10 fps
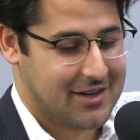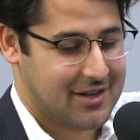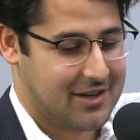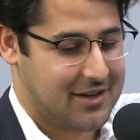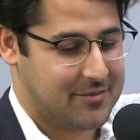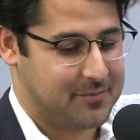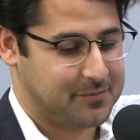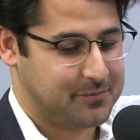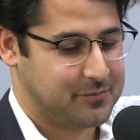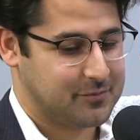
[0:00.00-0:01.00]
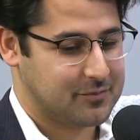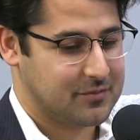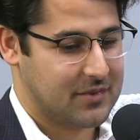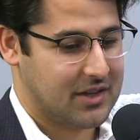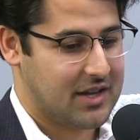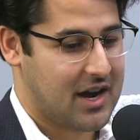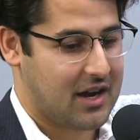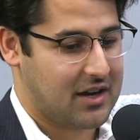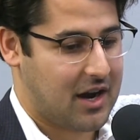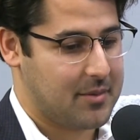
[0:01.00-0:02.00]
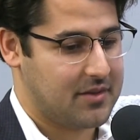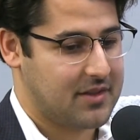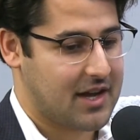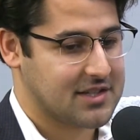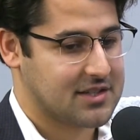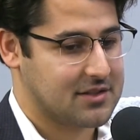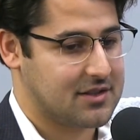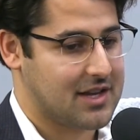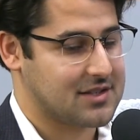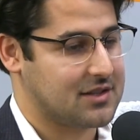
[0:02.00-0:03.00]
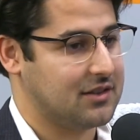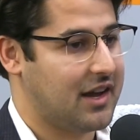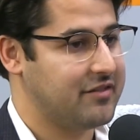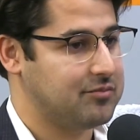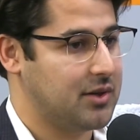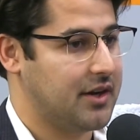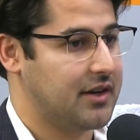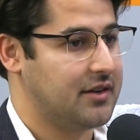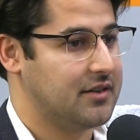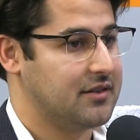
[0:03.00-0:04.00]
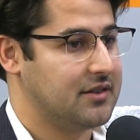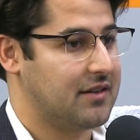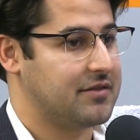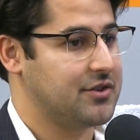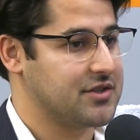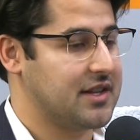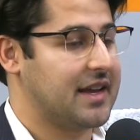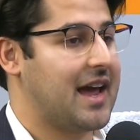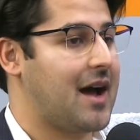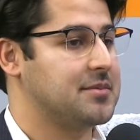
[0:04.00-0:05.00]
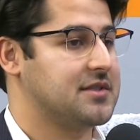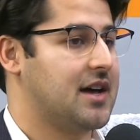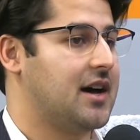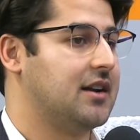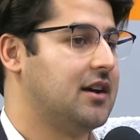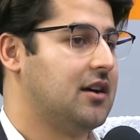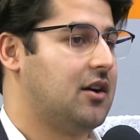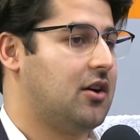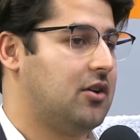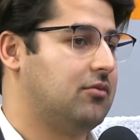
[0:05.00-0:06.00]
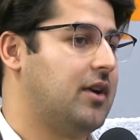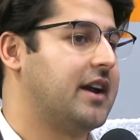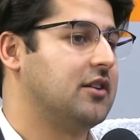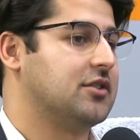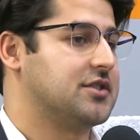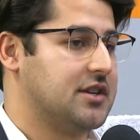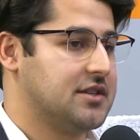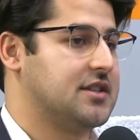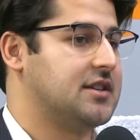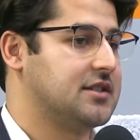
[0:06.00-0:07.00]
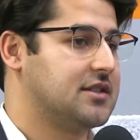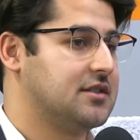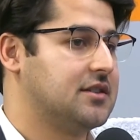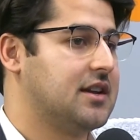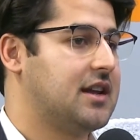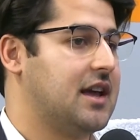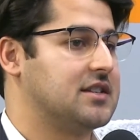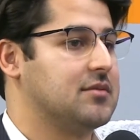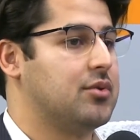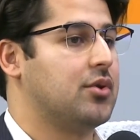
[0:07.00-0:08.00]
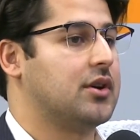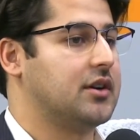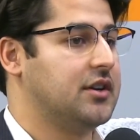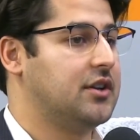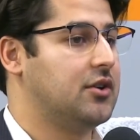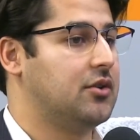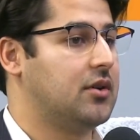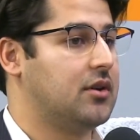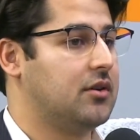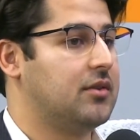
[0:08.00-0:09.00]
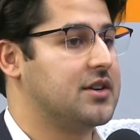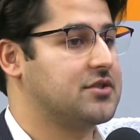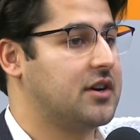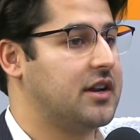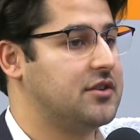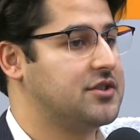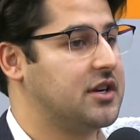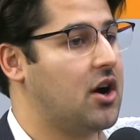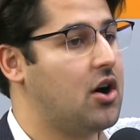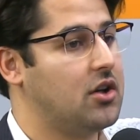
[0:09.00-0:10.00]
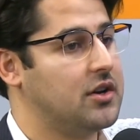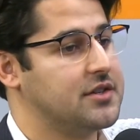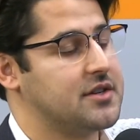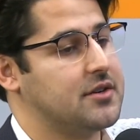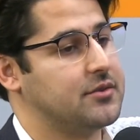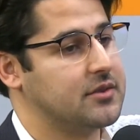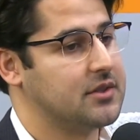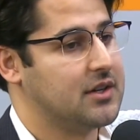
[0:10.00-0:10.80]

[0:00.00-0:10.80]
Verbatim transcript: Um, yeah, I mean that's that's the lifeblood that fills in the gaps that our regular citizens can't support. You know, a restaurant industry Correct. all on its own.